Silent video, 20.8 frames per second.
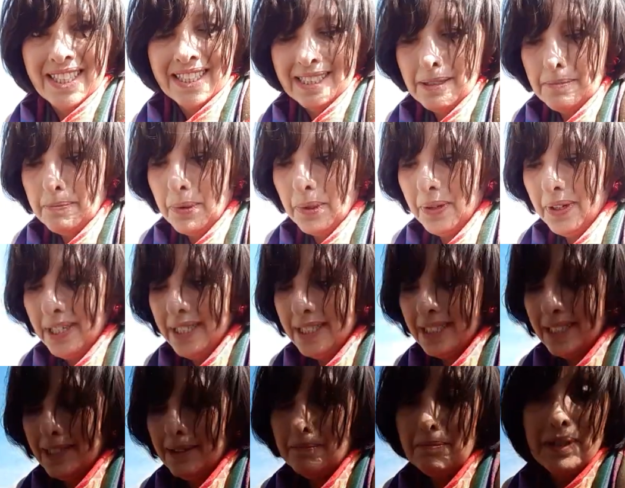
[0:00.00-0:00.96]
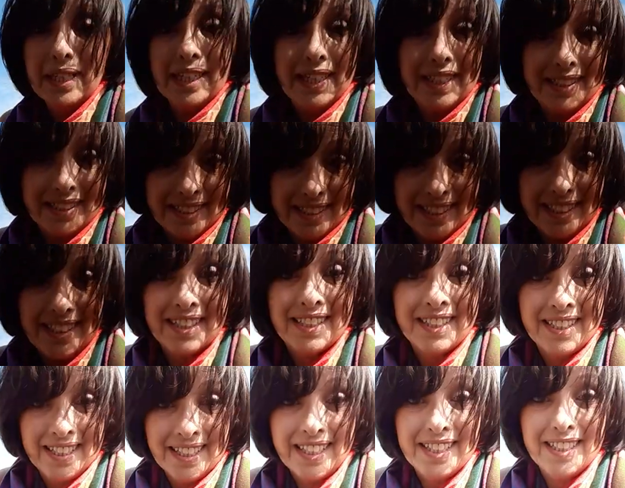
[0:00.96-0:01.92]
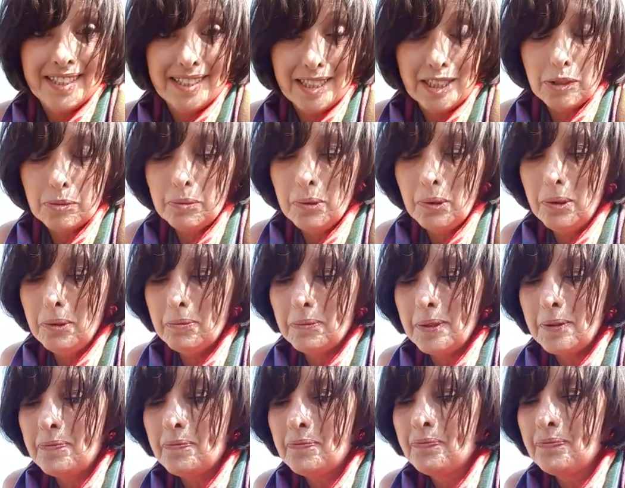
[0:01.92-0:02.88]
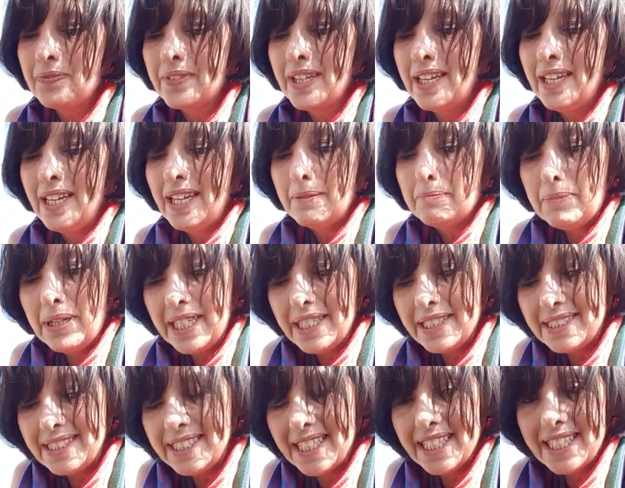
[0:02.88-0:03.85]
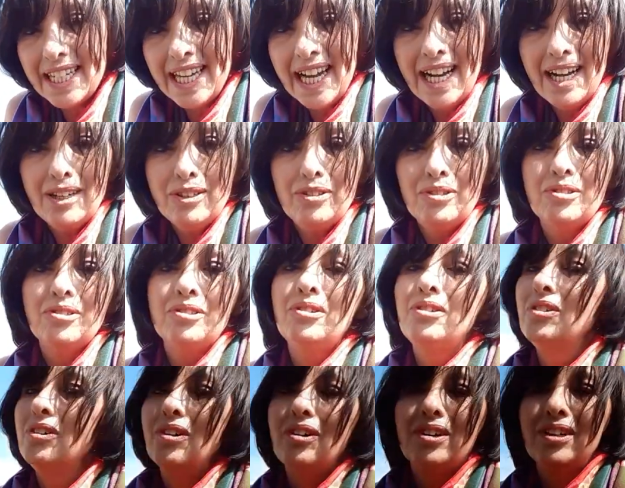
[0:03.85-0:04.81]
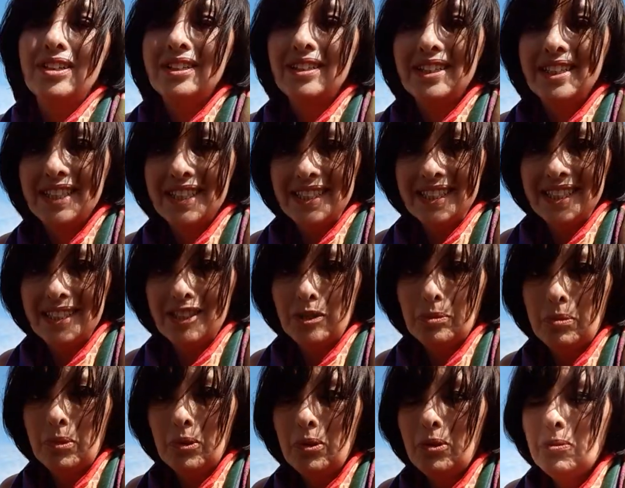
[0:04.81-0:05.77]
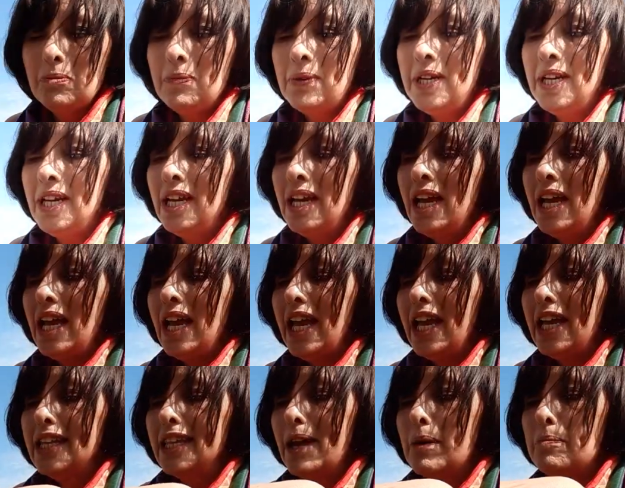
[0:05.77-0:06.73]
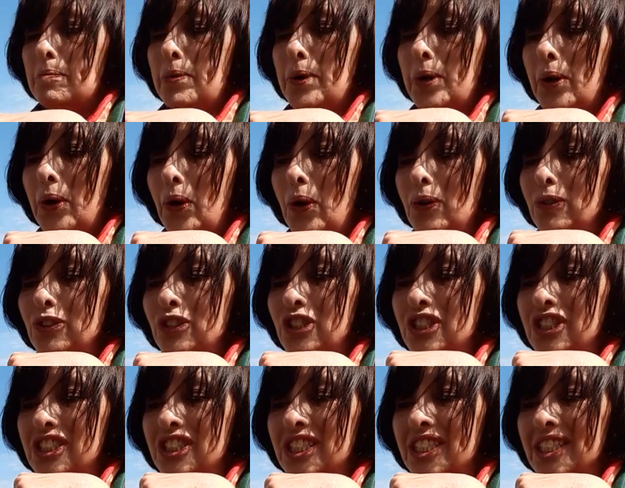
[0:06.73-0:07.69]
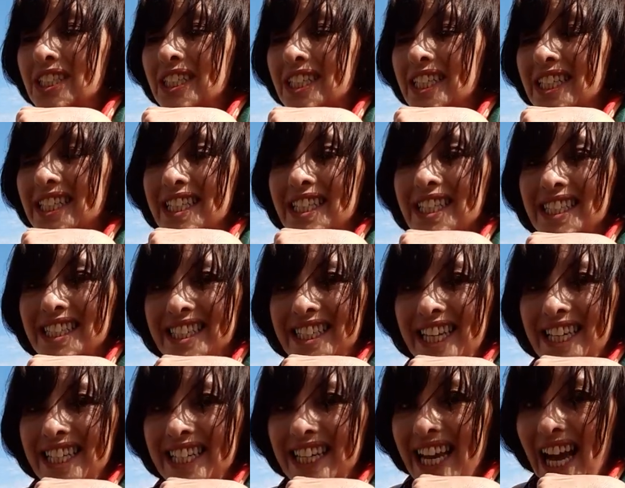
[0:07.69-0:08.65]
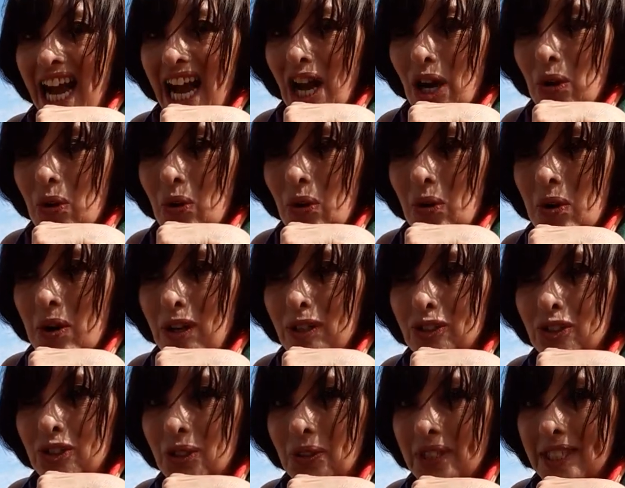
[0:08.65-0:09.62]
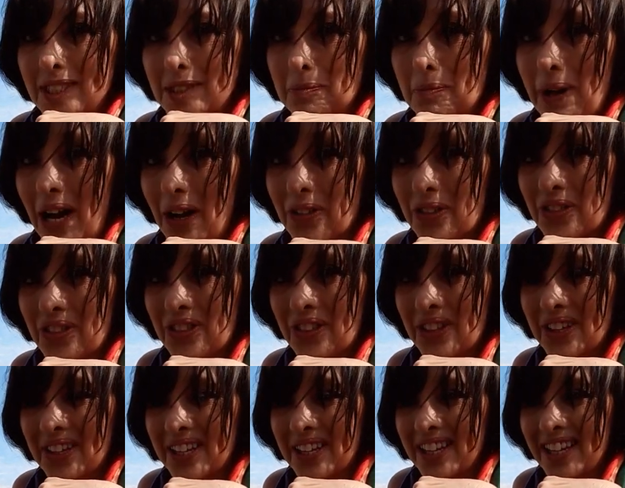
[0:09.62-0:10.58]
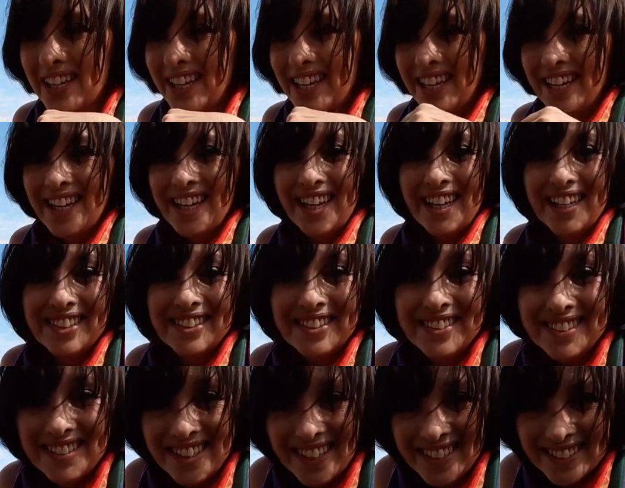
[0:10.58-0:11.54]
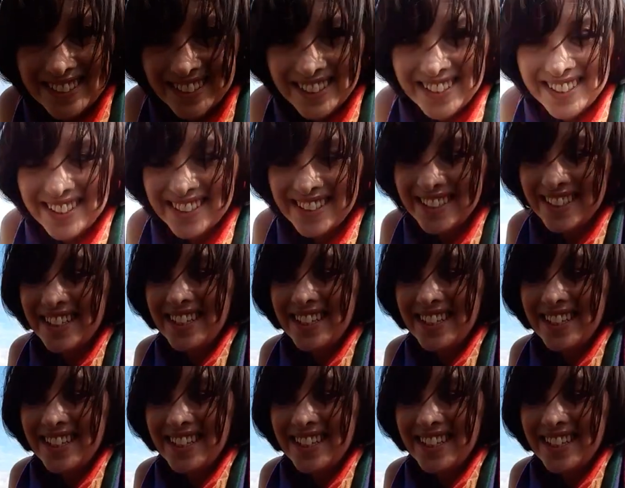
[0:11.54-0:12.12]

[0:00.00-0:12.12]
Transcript: the boy placed his spoon, placed the icaco in the spoon, and approached the icaco to his mouth. And suddenly,